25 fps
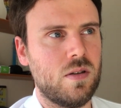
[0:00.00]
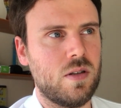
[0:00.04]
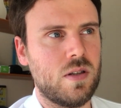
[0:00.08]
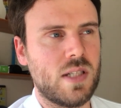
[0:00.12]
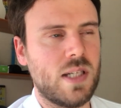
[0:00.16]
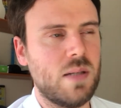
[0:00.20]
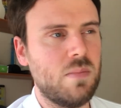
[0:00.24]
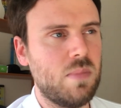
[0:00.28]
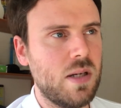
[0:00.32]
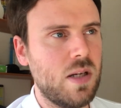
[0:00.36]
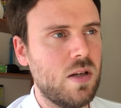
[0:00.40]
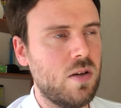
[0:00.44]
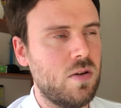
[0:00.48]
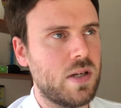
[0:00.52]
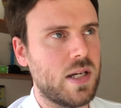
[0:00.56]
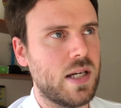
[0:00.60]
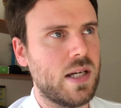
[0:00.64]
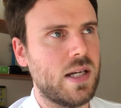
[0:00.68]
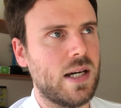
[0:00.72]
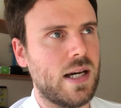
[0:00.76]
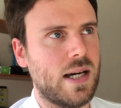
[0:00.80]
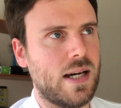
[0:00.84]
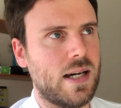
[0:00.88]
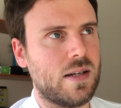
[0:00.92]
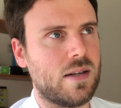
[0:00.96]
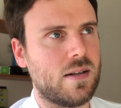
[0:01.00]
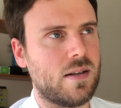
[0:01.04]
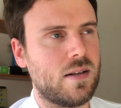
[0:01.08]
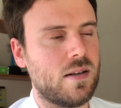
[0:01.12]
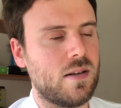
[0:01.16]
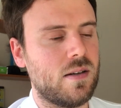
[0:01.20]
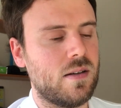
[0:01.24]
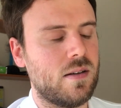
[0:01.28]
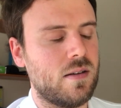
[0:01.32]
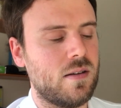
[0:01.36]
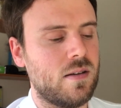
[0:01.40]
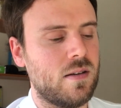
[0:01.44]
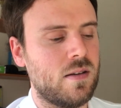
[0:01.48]
simply looking at
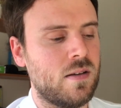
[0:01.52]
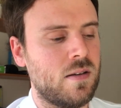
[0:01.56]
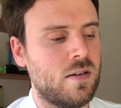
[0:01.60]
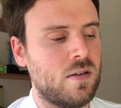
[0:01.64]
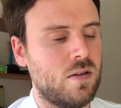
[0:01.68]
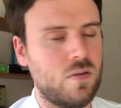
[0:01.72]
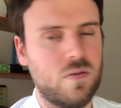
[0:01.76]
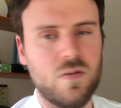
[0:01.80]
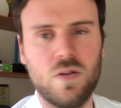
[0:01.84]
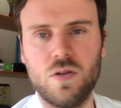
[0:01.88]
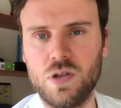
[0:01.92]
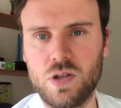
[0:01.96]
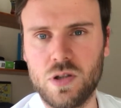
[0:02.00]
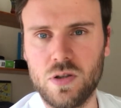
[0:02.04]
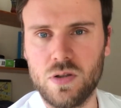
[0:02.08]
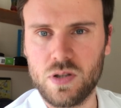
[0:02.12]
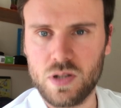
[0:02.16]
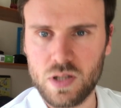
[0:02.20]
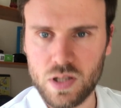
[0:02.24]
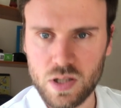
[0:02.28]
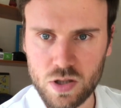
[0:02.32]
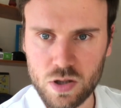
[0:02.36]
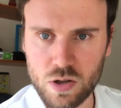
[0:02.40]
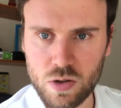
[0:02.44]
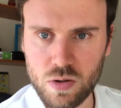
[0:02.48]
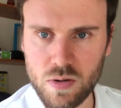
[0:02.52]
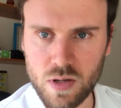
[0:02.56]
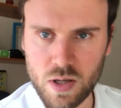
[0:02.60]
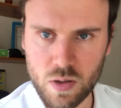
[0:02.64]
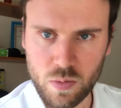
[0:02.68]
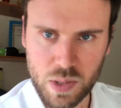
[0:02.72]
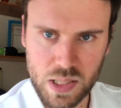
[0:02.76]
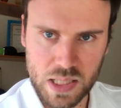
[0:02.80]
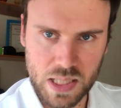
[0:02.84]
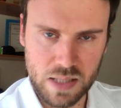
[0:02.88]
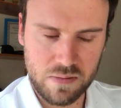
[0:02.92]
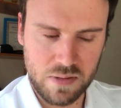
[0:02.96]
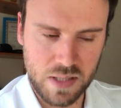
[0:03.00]
the functions it's true that
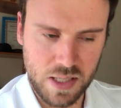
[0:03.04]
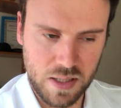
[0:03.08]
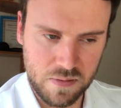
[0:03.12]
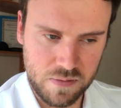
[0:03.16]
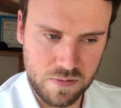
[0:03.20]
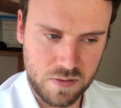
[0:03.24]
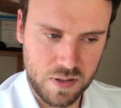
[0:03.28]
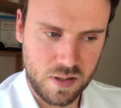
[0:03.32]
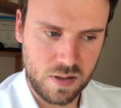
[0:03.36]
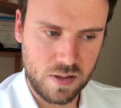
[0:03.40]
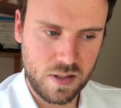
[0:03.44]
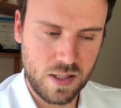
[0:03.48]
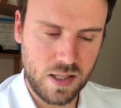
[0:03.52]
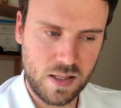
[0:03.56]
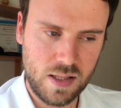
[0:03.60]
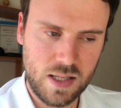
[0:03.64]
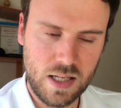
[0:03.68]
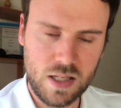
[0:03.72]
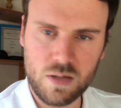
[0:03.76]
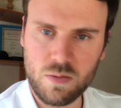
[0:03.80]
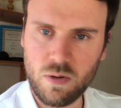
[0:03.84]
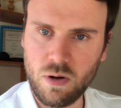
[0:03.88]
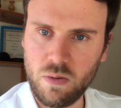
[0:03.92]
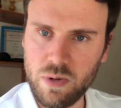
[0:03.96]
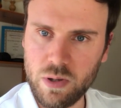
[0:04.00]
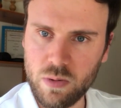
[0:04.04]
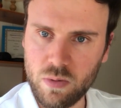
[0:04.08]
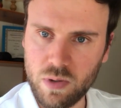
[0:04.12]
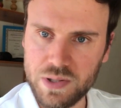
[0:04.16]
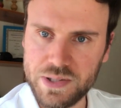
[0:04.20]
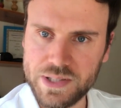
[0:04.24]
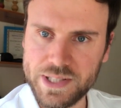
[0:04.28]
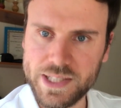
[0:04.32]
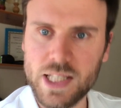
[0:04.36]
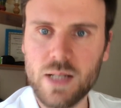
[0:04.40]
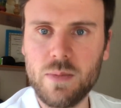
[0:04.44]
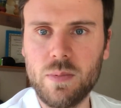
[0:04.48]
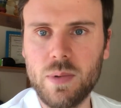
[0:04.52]
we have FE and that's probably
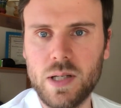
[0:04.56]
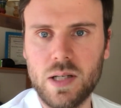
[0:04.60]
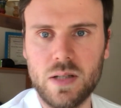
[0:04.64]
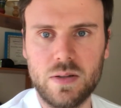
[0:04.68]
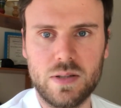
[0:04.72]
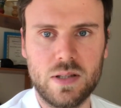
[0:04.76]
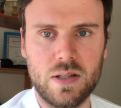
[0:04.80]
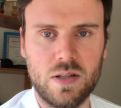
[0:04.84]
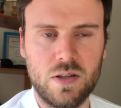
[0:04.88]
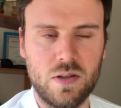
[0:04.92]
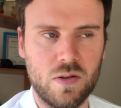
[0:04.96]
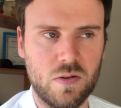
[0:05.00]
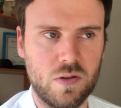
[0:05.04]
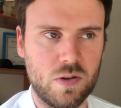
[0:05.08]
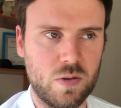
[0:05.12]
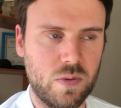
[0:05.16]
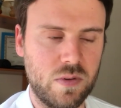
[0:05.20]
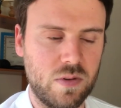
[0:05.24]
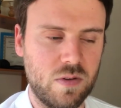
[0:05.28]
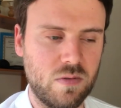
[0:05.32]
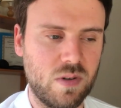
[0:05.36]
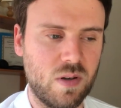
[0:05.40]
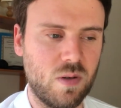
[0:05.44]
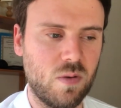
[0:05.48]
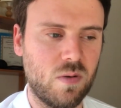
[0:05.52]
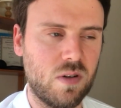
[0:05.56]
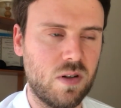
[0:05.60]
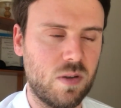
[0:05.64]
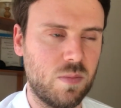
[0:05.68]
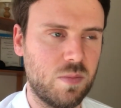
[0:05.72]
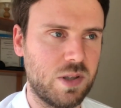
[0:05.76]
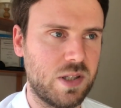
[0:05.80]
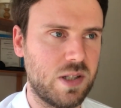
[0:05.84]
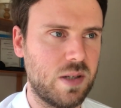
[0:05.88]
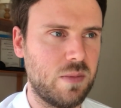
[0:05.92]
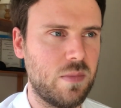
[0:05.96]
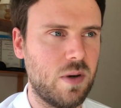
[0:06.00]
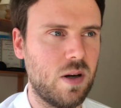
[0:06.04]
what's keeping us in touch with the real world
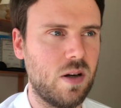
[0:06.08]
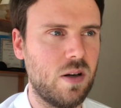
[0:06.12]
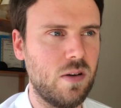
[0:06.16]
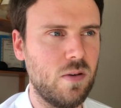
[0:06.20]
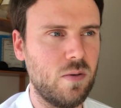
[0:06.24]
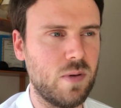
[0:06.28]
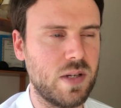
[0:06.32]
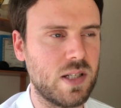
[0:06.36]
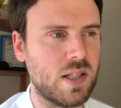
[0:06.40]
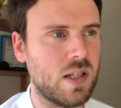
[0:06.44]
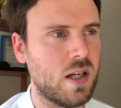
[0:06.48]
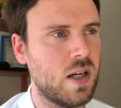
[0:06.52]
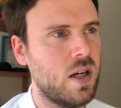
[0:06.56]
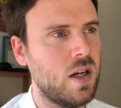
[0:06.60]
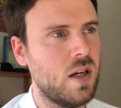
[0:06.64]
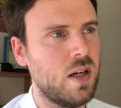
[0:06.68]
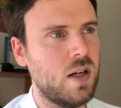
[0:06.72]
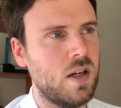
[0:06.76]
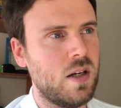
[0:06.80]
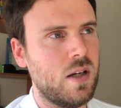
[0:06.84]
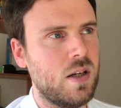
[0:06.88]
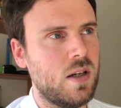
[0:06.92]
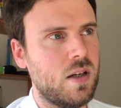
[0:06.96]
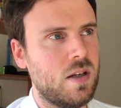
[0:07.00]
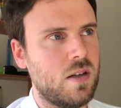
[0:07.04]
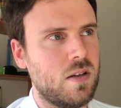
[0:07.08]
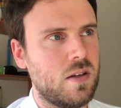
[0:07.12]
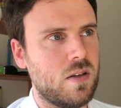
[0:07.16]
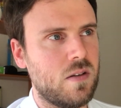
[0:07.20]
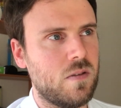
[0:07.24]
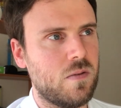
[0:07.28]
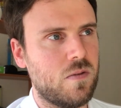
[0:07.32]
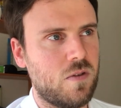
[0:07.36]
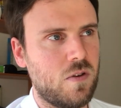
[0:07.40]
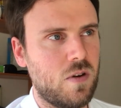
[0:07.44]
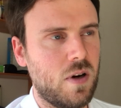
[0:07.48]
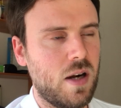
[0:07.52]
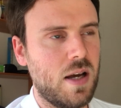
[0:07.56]
but in other ways
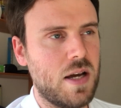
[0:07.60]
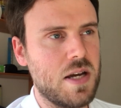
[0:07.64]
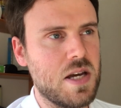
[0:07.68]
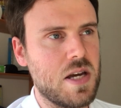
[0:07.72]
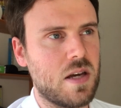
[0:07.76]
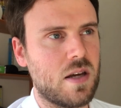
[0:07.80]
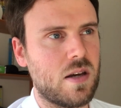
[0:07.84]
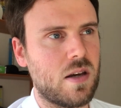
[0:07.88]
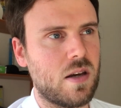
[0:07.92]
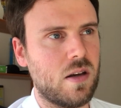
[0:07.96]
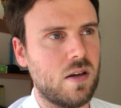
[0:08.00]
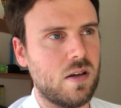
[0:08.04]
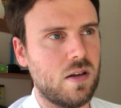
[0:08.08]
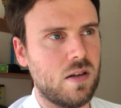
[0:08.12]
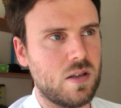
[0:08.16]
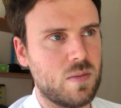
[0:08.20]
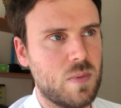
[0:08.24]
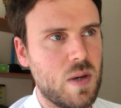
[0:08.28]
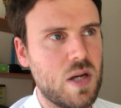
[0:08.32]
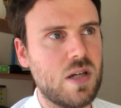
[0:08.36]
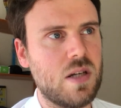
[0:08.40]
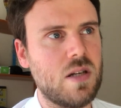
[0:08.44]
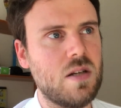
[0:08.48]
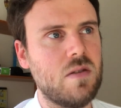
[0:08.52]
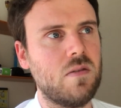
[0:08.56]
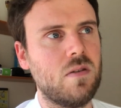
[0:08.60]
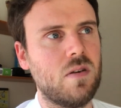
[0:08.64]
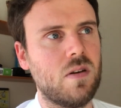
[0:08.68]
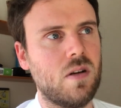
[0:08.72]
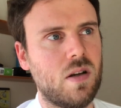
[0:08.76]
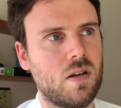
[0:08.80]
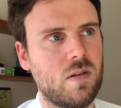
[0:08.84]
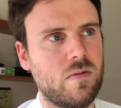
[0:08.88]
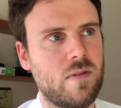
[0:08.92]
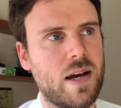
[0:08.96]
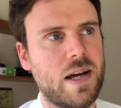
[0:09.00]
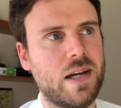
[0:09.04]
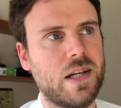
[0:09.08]
for like, especially a
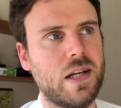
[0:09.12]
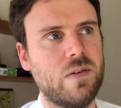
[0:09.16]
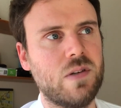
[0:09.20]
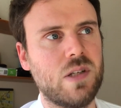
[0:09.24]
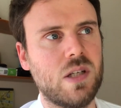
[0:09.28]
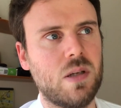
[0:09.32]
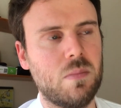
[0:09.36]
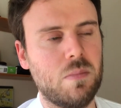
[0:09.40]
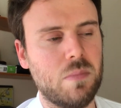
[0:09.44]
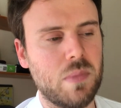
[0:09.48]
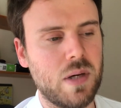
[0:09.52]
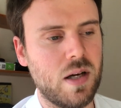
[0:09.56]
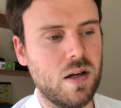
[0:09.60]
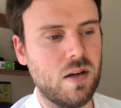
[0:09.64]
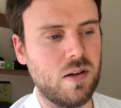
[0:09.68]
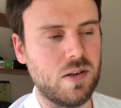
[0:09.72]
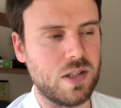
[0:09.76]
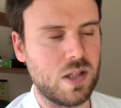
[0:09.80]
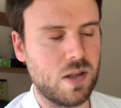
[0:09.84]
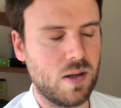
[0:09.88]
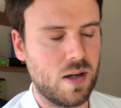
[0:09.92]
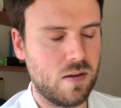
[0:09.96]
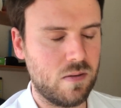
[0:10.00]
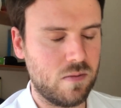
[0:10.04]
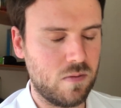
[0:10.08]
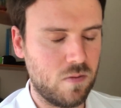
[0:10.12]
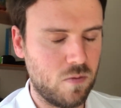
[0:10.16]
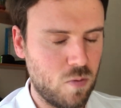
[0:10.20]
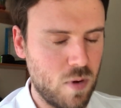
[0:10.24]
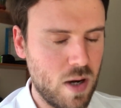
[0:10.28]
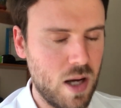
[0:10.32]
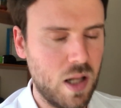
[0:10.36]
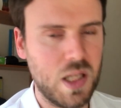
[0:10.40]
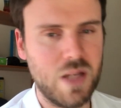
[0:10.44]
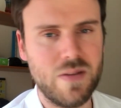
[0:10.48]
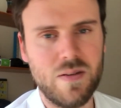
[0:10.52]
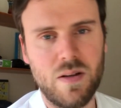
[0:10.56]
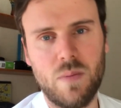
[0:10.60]
lot of INFJ males, you have
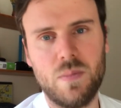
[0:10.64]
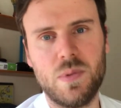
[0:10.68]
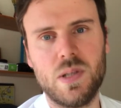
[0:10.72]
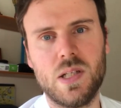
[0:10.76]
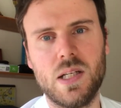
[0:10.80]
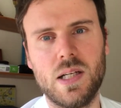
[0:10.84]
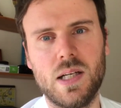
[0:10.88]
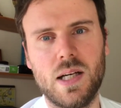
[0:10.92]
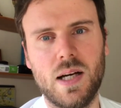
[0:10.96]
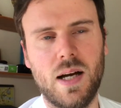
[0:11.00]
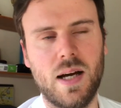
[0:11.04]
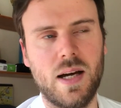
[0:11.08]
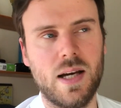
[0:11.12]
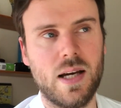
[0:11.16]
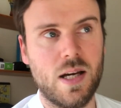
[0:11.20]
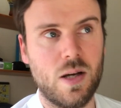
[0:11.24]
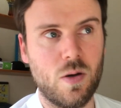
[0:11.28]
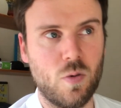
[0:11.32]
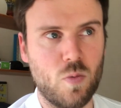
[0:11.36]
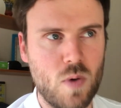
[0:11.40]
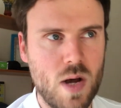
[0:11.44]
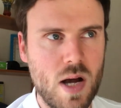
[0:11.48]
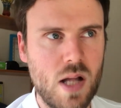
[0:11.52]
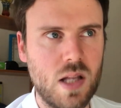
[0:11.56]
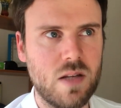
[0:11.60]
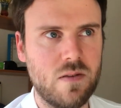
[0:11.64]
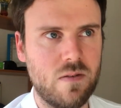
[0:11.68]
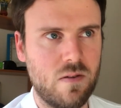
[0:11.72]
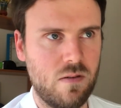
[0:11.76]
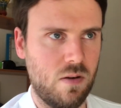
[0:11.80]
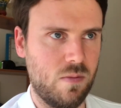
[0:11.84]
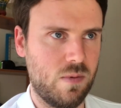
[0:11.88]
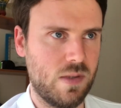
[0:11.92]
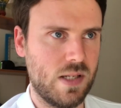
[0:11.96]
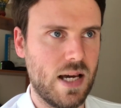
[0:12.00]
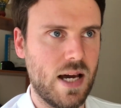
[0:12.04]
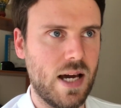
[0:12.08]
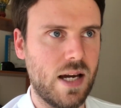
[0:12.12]
well-developed TI and
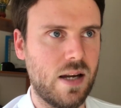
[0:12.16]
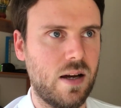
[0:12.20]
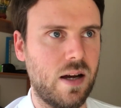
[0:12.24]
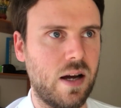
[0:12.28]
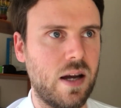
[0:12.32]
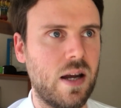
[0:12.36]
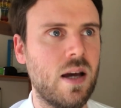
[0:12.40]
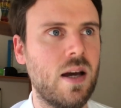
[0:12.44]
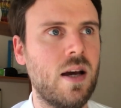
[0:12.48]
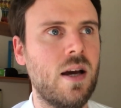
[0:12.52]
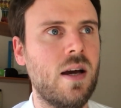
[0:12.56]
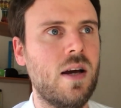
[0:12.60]
well-developed NI.